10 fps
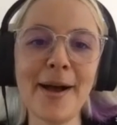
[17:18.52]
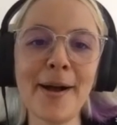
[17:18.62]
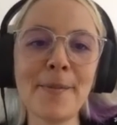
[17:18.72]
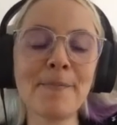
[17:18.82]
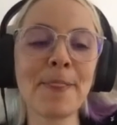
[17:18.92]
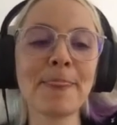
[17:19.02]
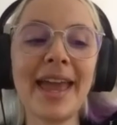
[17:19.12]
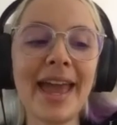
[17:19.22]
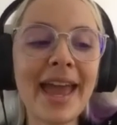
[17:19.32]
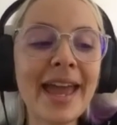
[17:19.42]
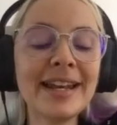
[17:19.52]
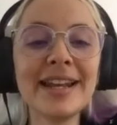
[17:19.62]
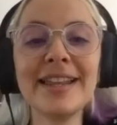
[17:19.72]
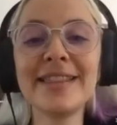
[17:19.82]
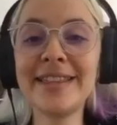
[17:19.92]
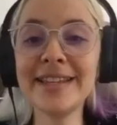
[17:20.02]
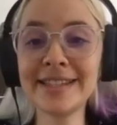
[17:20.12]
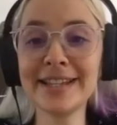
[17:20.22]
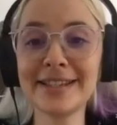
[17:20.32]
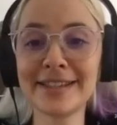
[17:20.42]
Um, and this
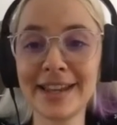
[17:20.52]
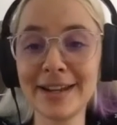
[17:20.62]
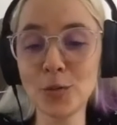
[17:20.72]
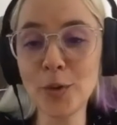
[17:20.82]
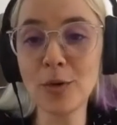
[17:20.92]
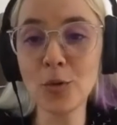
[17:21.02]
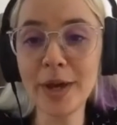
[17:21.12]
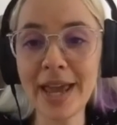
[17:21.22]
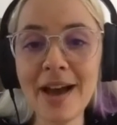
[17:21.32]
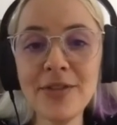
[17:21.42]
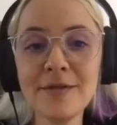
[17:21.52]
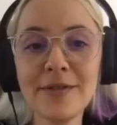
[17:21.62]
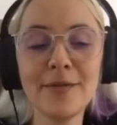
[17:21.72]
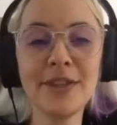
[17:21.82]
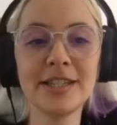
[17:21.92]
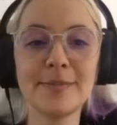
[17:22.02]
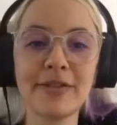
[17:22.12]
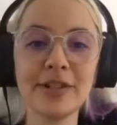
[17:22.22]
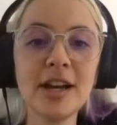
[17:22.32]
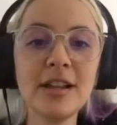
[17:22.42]
is, and we, we have developed these
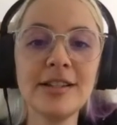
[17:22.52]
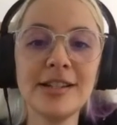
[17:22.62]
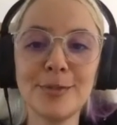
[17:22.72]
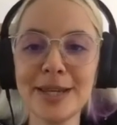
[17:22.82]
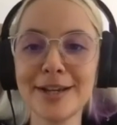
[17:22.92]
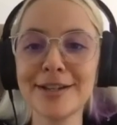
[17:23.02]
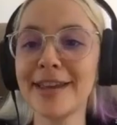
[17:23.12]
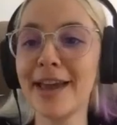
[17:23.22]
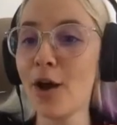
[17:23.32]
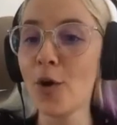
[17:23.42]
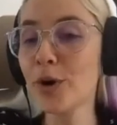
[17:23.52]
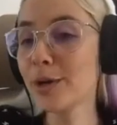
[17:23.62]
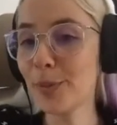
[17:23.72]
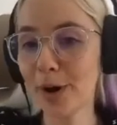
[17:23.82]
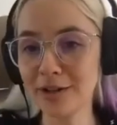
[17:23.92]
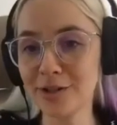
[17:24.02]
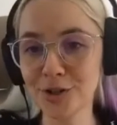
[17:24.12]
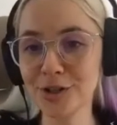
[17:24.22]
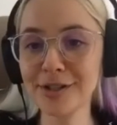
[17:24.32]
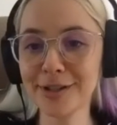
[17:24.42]
methodologies because one part is
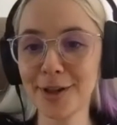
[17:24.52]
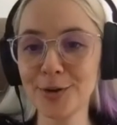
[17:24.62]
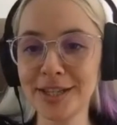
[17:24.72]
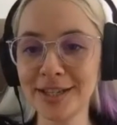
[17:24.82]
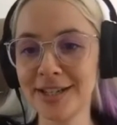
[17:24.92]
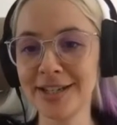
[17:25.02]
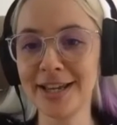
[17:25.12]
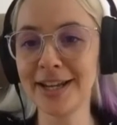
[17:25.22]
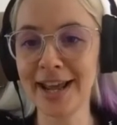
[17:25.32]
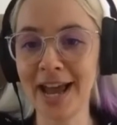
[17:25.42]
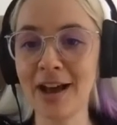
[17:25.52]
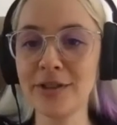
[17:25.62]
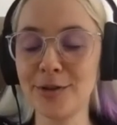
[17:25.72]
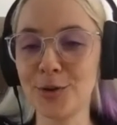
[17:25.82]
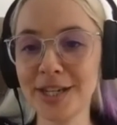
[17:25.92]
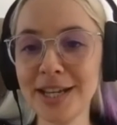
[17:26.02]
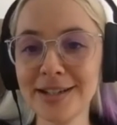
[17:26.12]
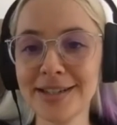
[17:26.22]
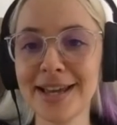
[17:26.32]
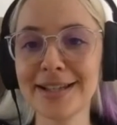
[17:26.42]
just disclosing the data and having those
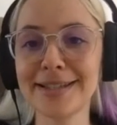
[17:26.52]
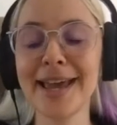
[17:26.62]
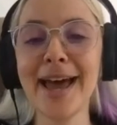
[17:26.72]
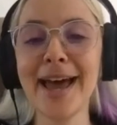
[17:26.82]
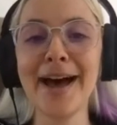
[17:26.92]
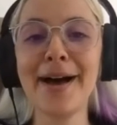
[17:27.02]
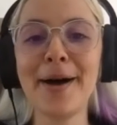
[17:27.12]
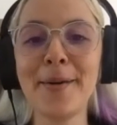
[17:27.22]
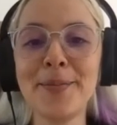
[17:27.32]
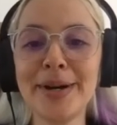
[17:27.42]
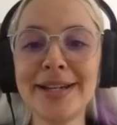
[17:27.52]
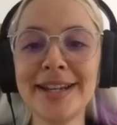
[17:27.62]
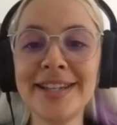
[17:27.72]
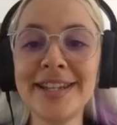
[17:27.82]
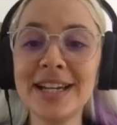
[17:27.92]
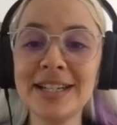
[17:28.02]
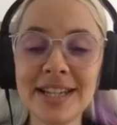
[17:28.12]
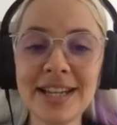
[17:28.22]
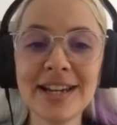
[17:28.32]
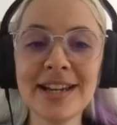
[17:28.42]
data sets. Uh, but the
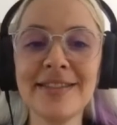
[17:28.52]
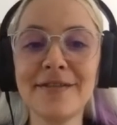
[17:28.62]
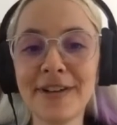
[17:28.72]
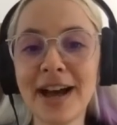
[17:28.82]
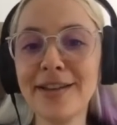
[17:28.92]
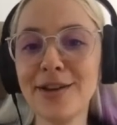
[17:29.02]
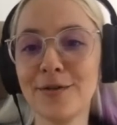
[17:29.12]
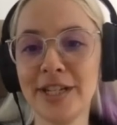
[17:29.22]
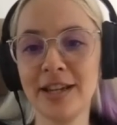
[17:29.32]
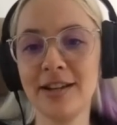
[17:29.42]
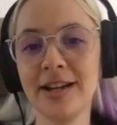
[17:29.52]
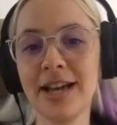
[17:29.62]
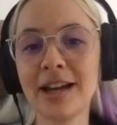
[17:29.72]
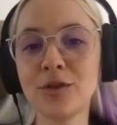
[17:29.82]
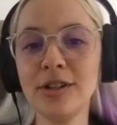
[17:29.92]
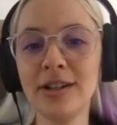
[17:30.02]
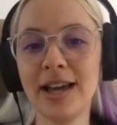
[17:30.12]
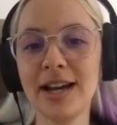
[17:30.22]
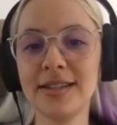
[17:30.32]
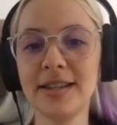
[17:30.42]
idea and the value of data actually
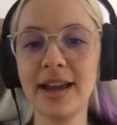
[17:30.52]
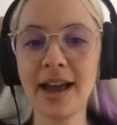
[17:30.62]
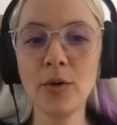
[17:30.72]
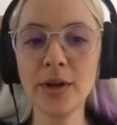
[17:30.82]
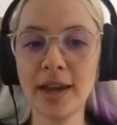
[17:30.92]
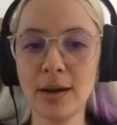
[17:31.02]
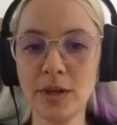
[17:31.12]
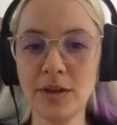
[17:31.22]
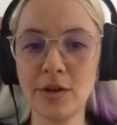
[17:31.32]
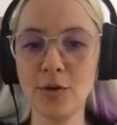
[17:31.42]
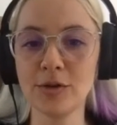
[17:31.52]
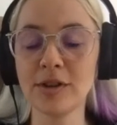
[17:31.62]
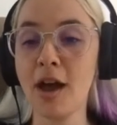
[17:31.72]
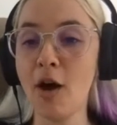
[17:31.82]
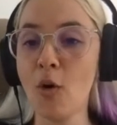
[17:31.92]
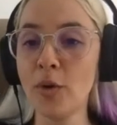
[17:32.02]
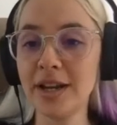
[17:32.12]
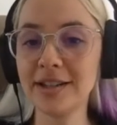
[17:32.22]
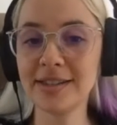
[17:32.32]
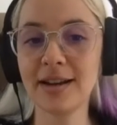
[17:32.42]
lies in how it can be used when
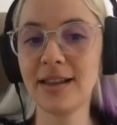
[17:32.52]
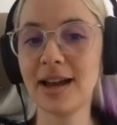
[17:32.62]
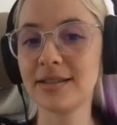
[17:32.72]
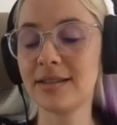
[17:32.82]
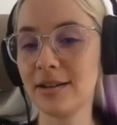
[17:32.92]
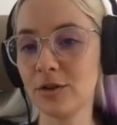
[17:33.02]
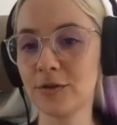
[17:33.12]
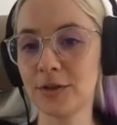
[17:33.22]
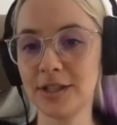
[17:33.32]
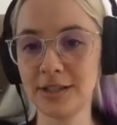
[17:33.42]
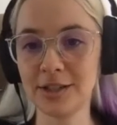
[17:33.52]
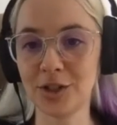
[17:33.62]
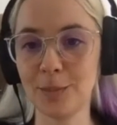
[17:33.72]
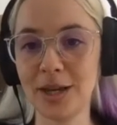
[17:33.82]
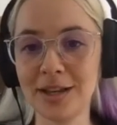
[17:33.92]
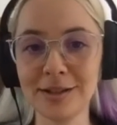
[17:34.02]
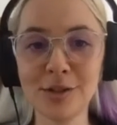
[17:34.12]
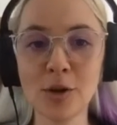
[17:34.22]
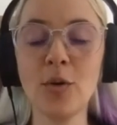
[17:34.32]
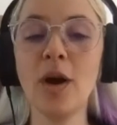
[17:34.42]
it is analyzed and used for decision making.
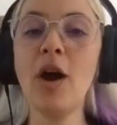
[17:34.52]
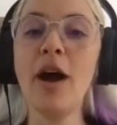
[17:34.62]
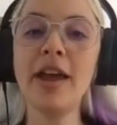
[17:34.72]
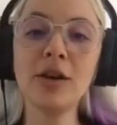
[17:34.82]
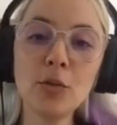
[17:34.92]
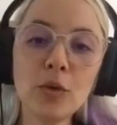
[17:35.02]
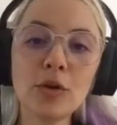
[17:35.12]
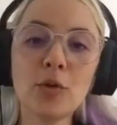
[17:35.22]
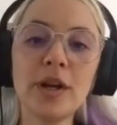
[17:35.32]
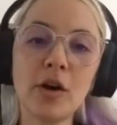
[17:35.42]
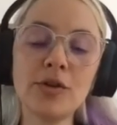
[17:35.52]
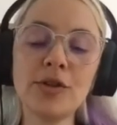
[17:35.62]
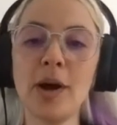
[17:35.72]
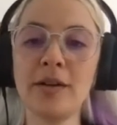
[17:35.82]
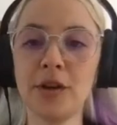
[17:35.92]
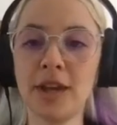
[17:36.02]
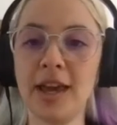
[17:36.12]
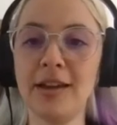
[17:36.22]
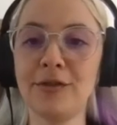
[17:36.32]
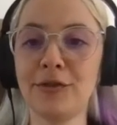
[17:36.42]
So, in our work, we also
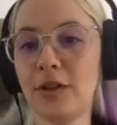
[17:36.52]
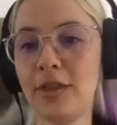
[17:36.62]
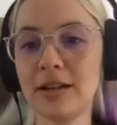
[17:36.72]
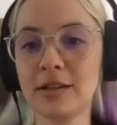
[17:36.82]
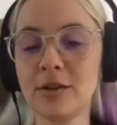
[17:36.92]
advocate for that.